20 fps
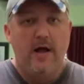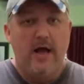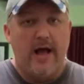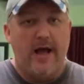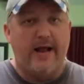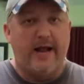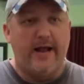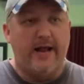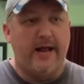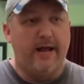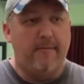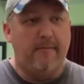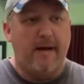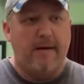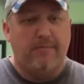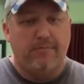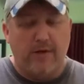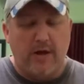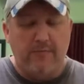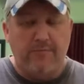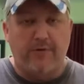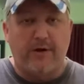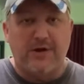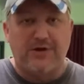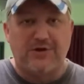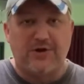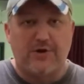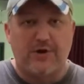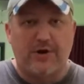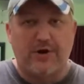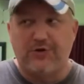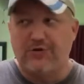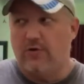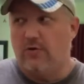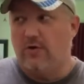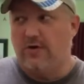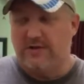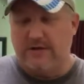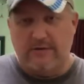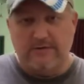I can get my blood pressure under
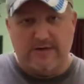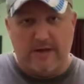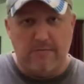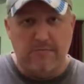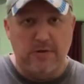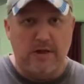control, because I was on